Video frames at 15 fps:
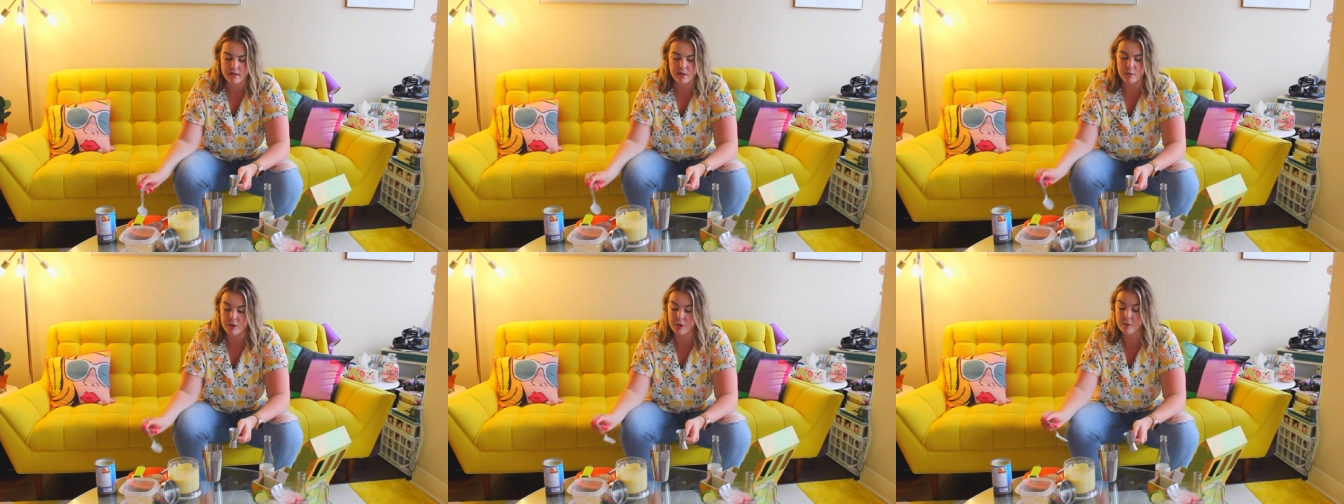
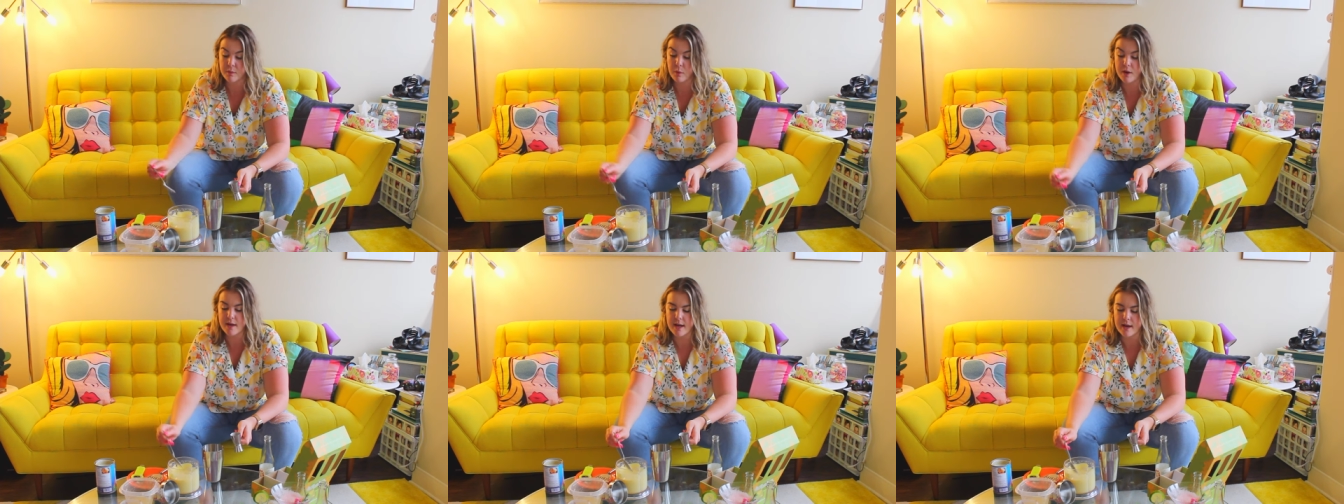So we do
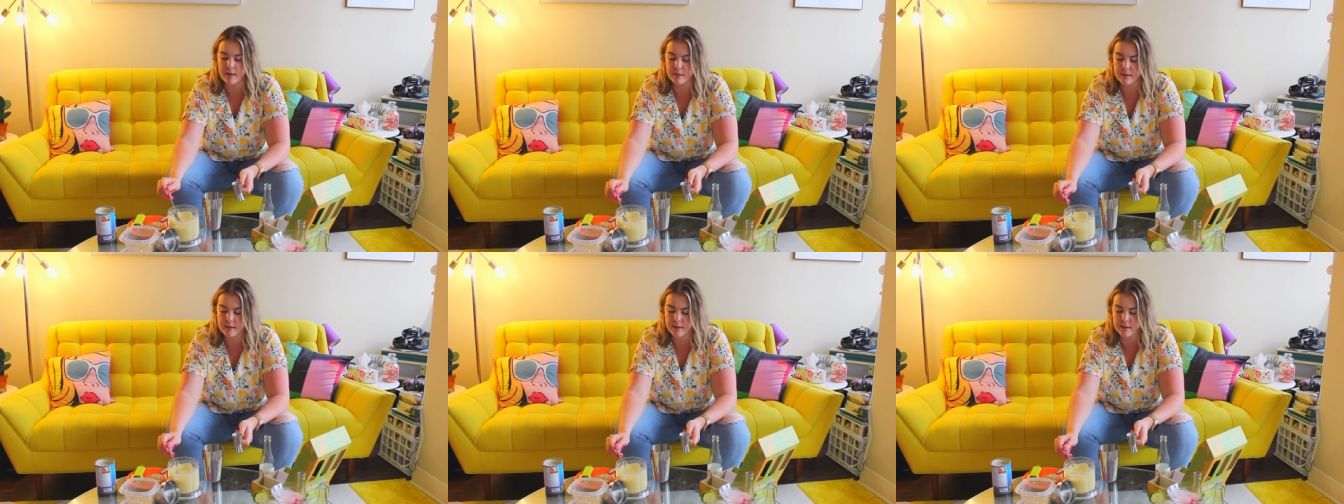1
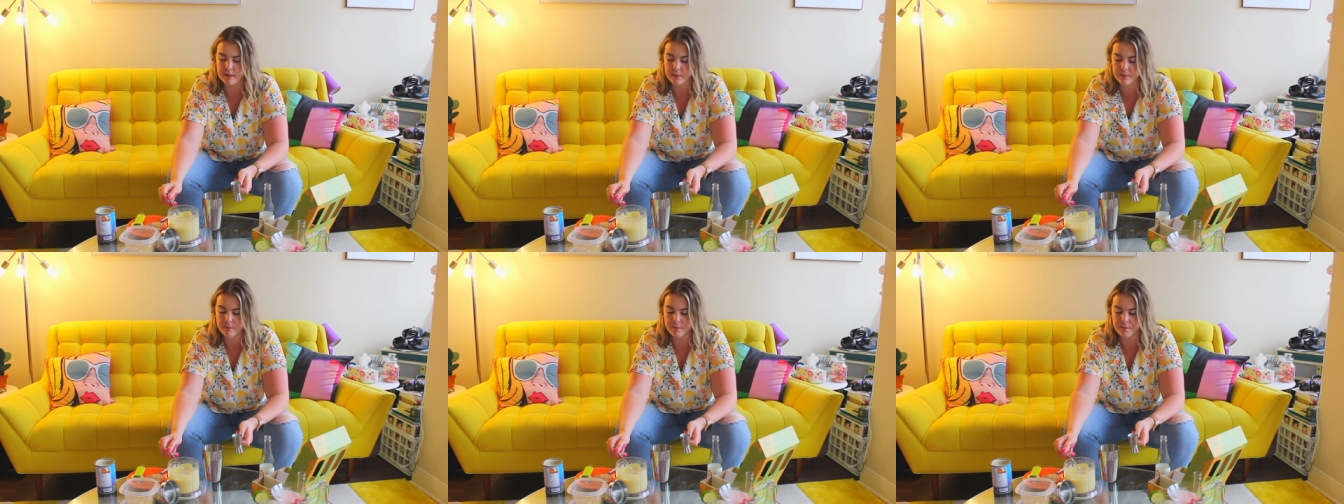
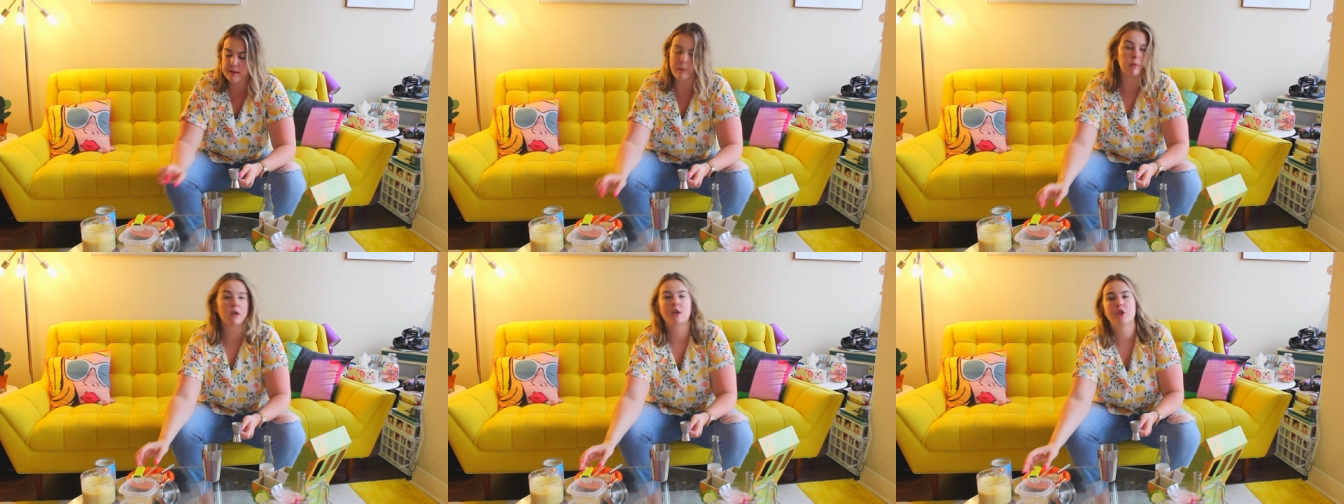ounce.
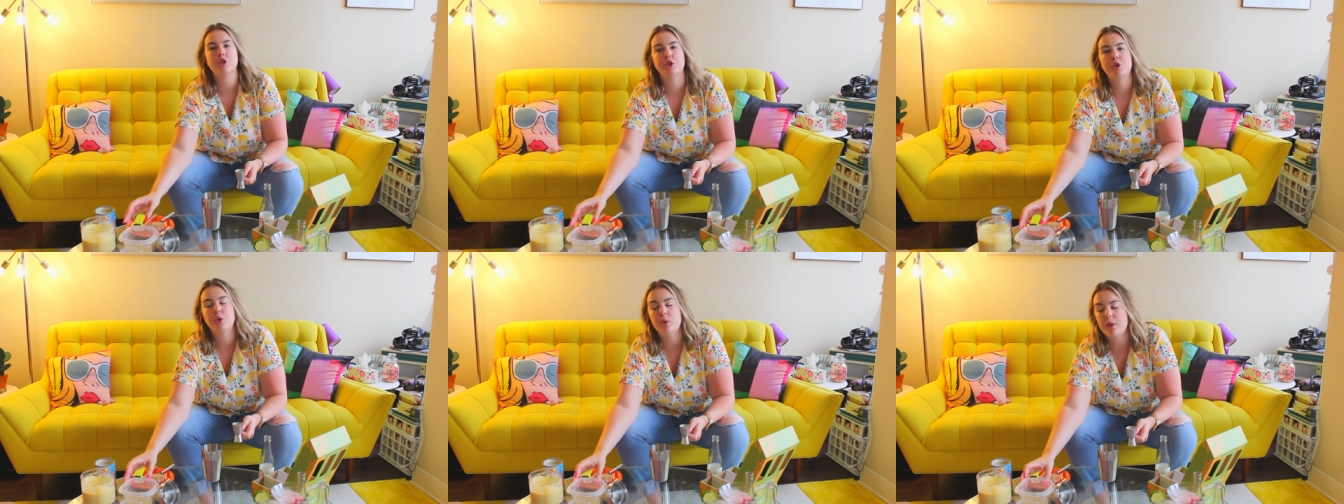Then we're gonna
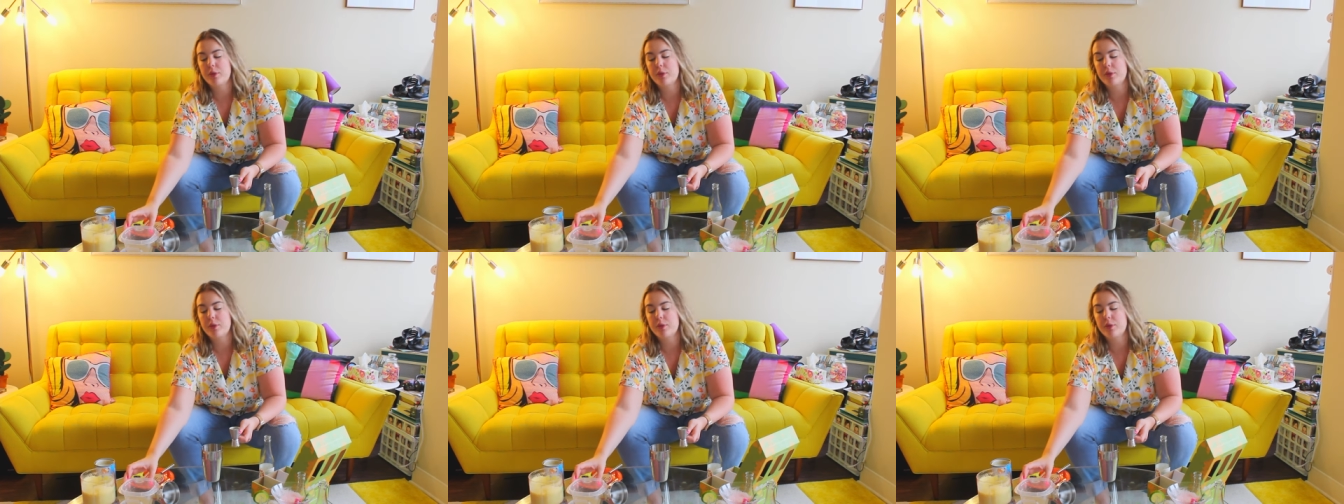do